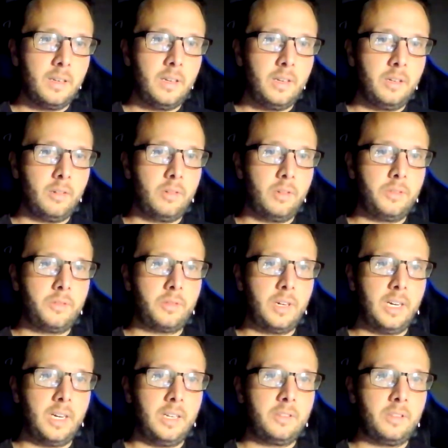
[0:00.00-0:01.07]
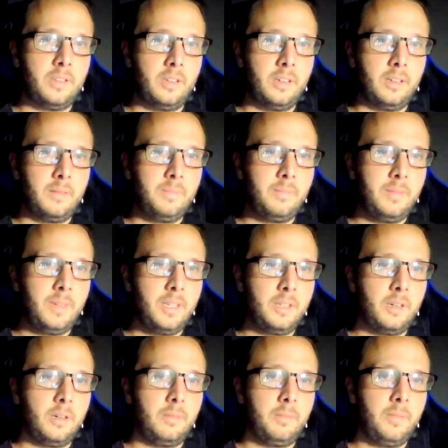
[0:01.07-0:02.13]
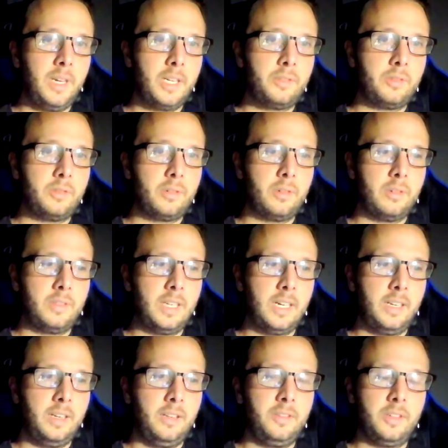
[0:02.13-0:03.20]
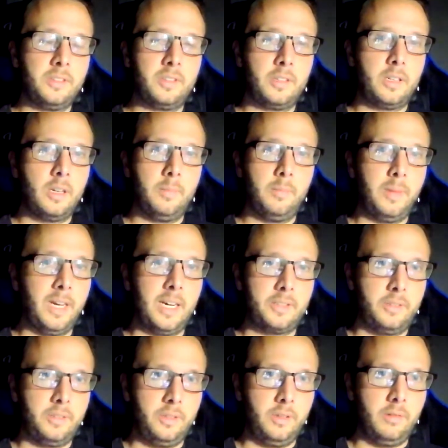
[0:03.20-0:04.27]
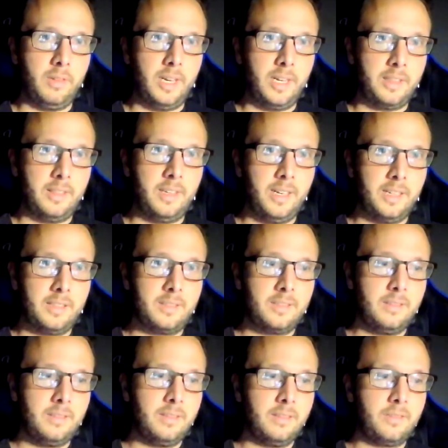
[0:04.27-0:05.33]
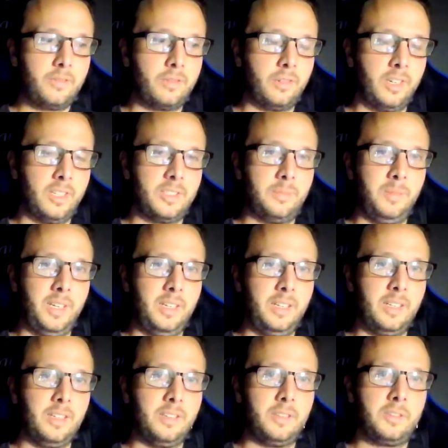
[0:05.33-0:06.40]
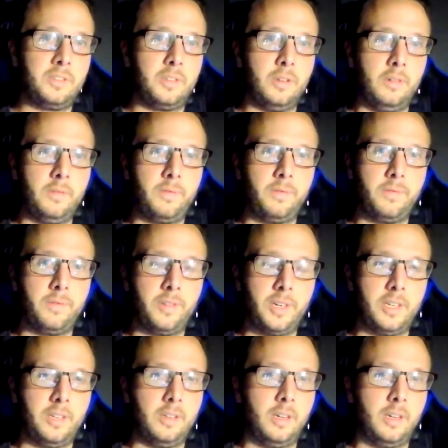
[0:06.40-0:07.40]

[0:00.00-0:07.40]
and try to, make sure that it doesn't come back to you like that. Trust me, it is so freaking